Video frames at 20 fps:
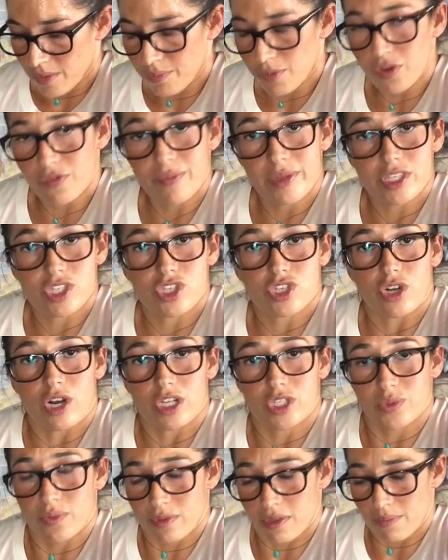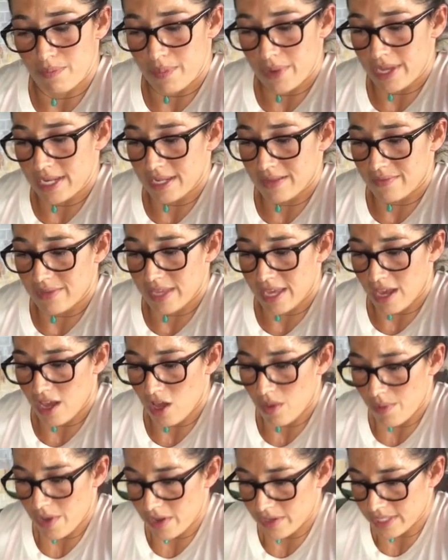Movement starts with the bend of the
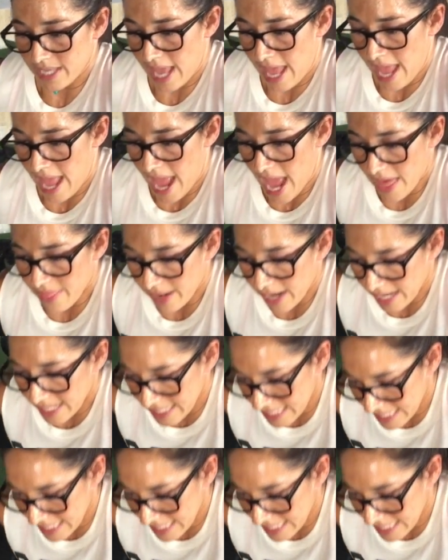elbows, and then I